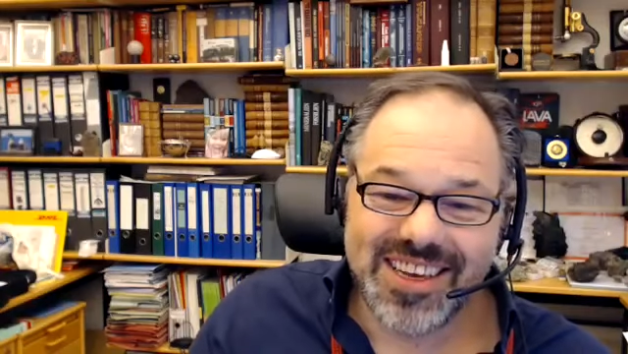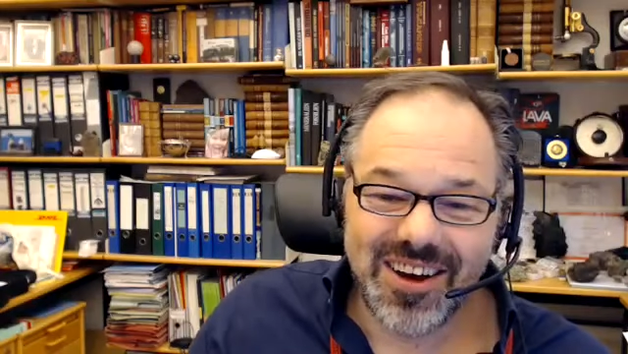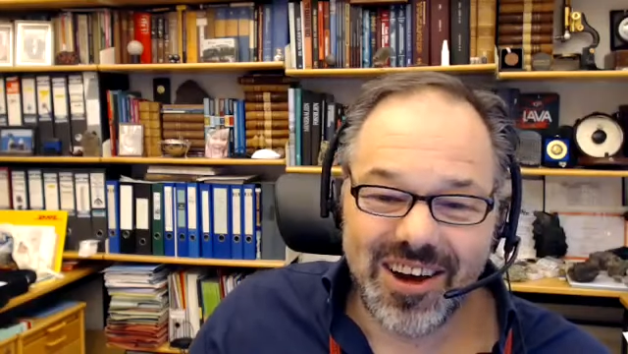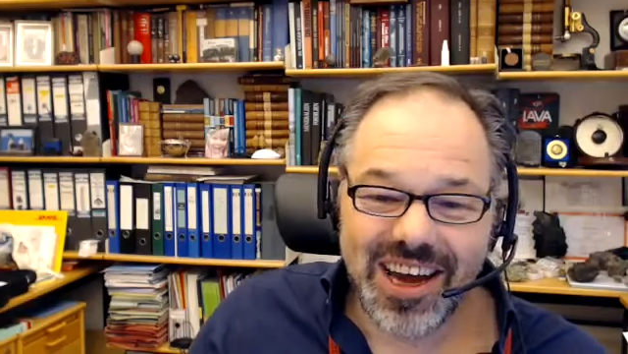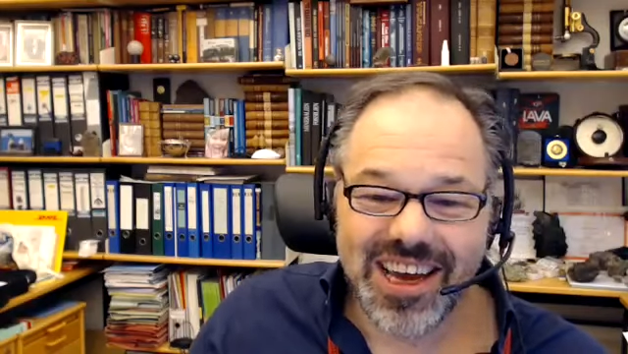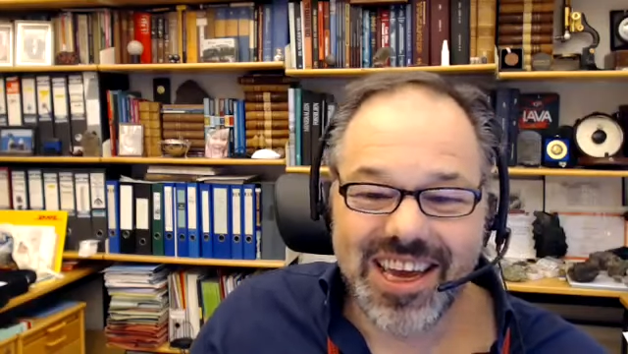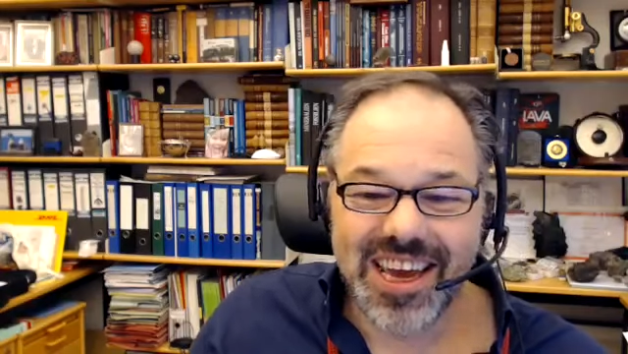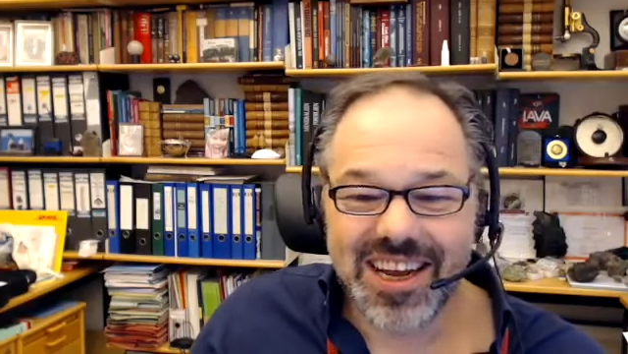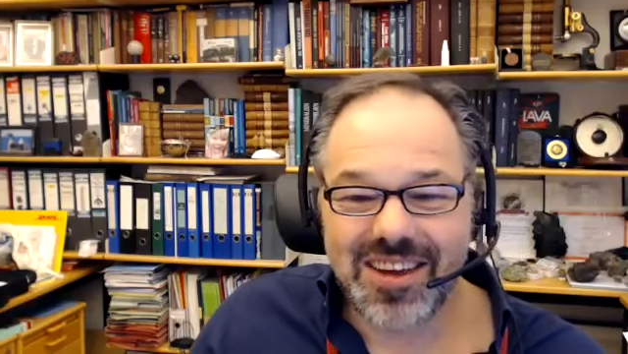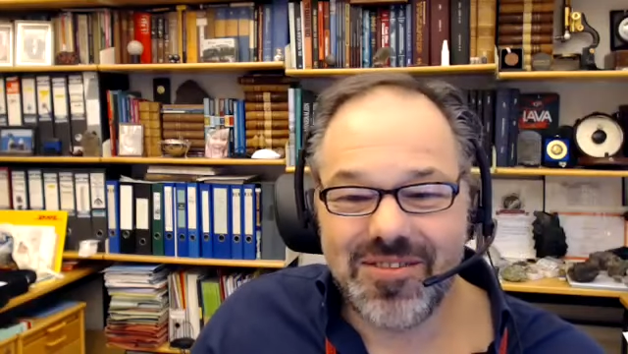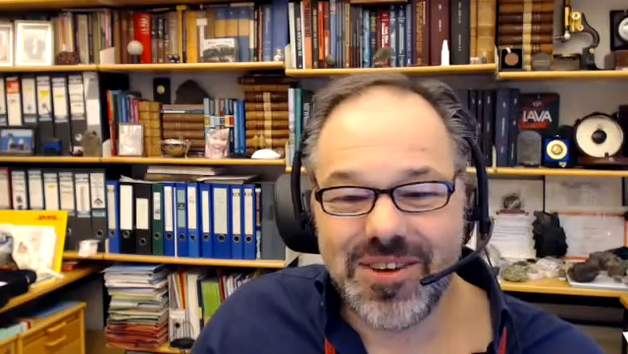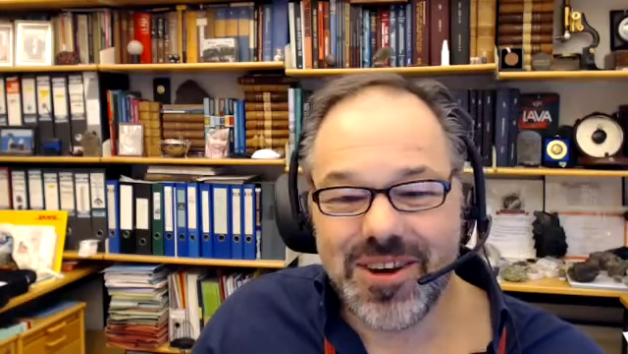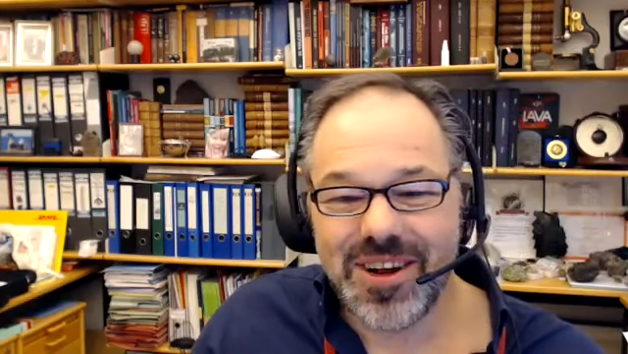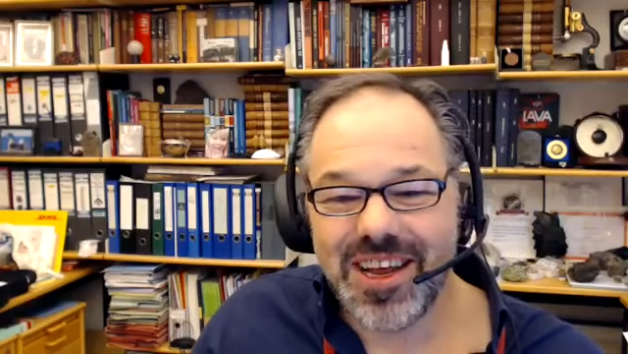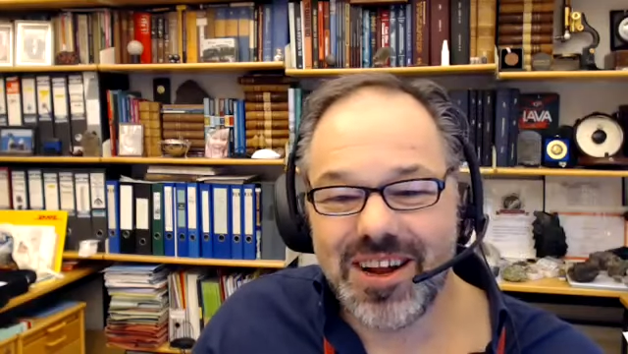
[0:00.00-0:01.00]
so I can give
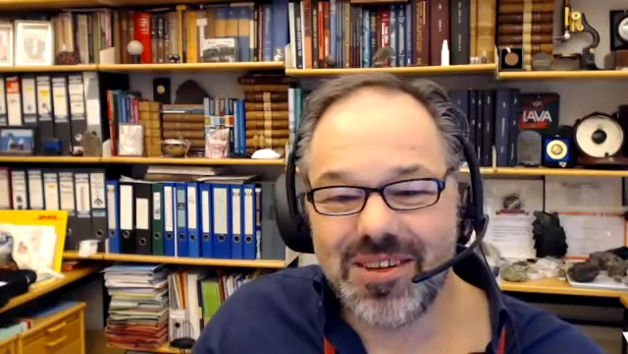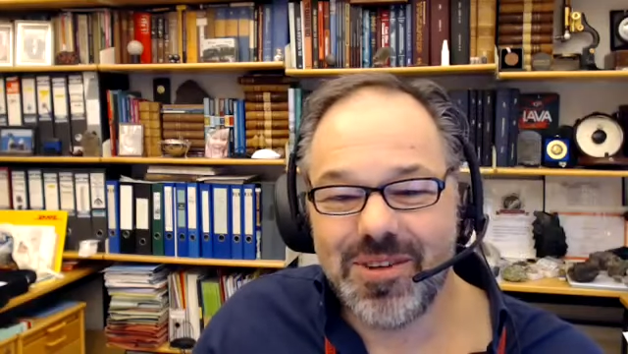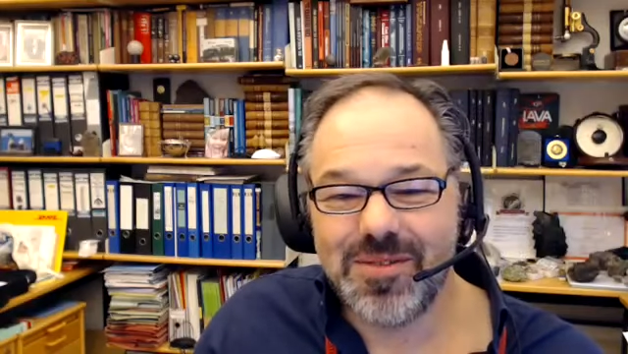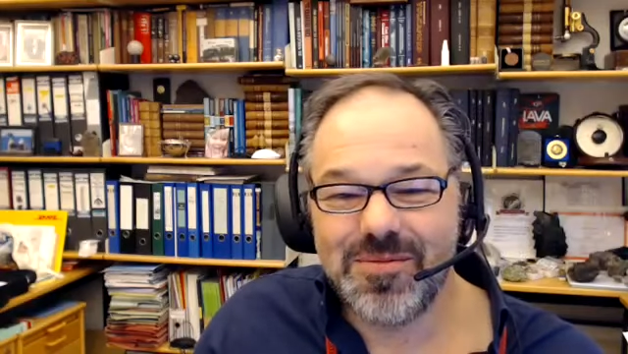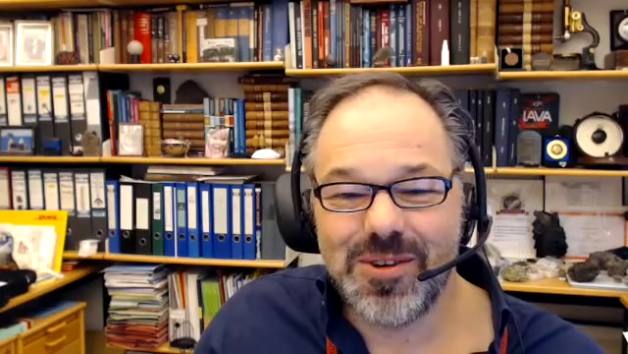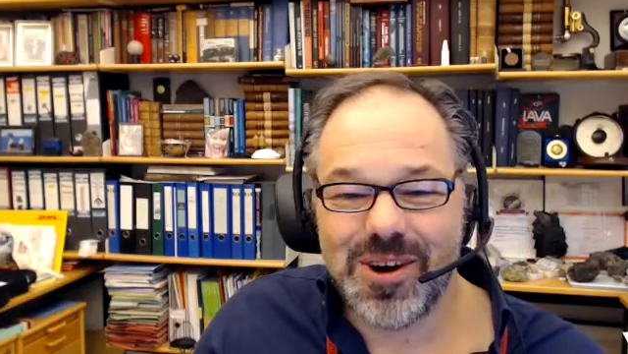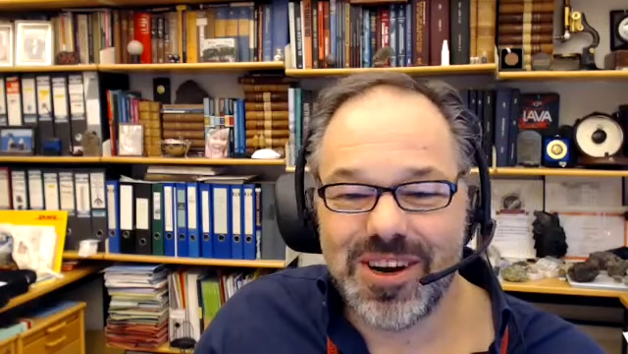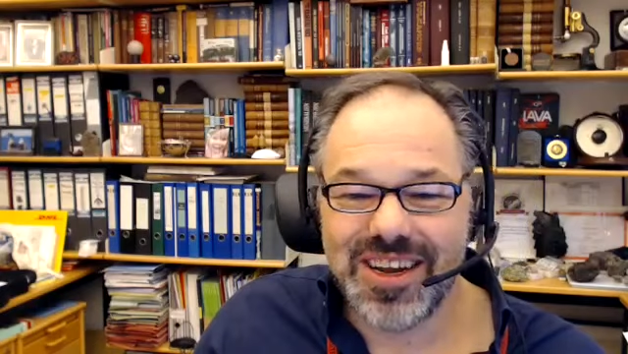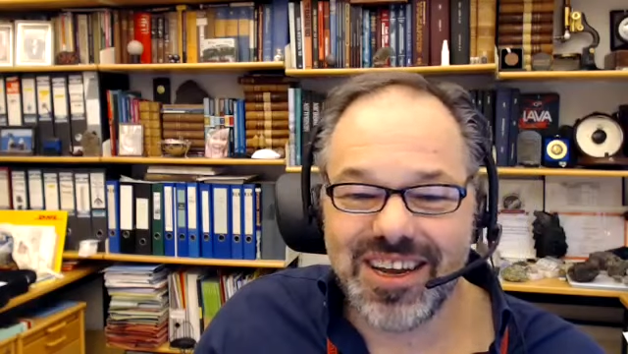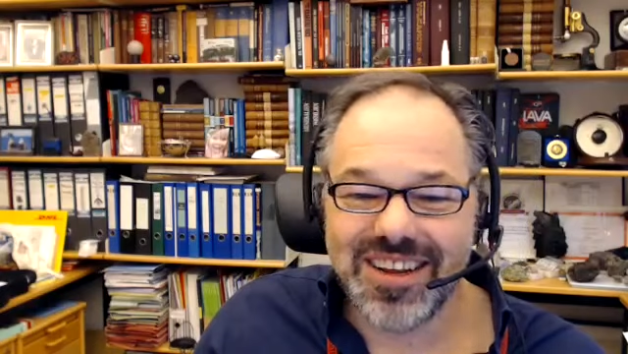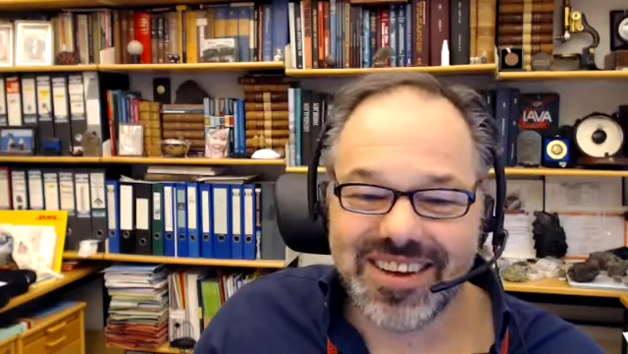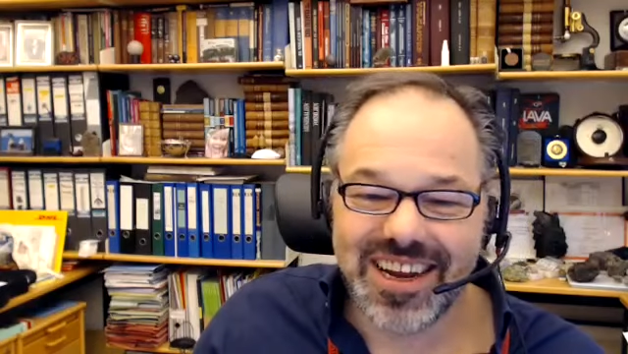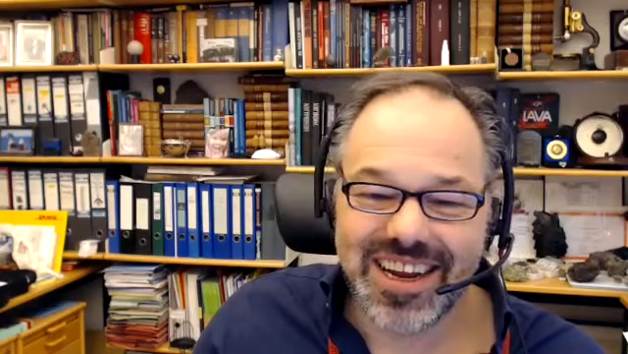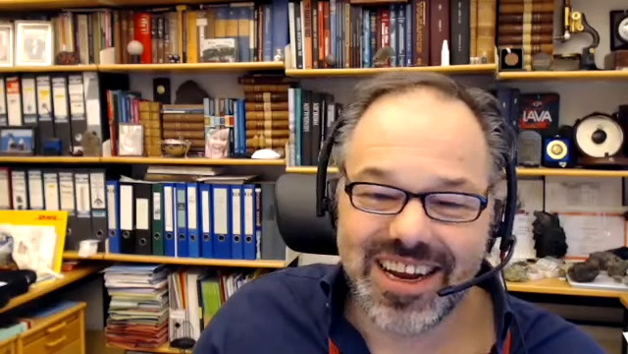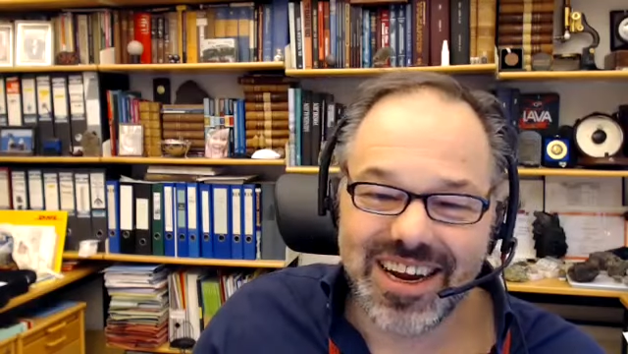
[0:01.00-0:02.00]
you a little bit more
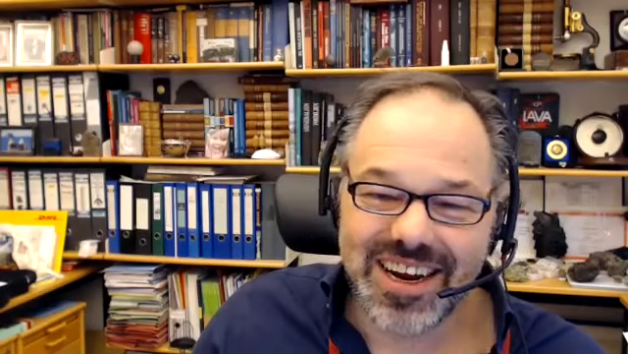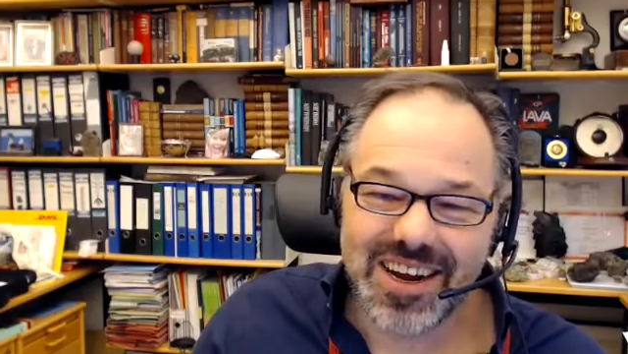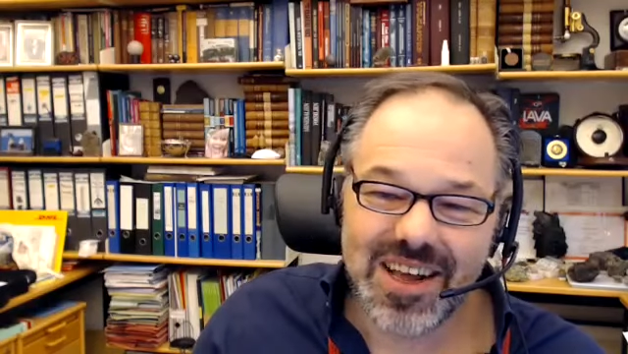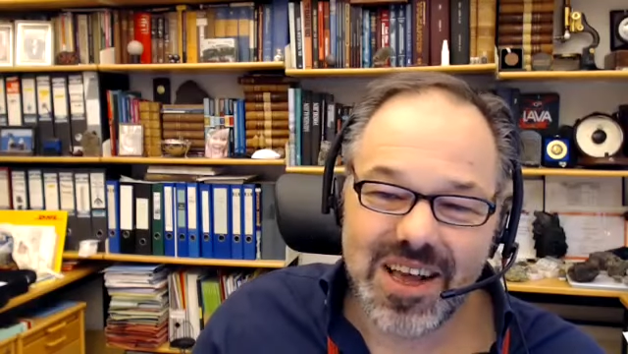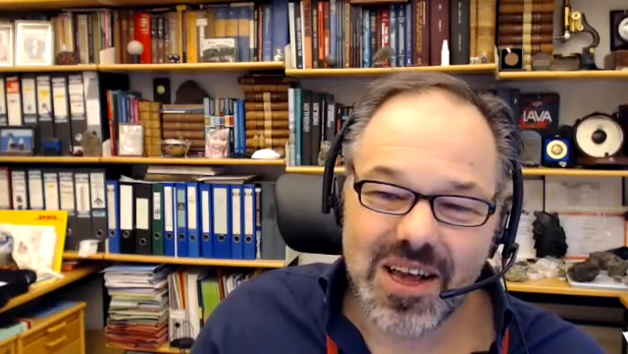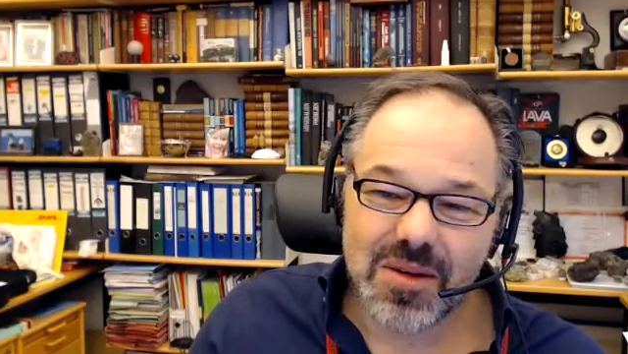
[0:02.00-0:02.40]
detail here.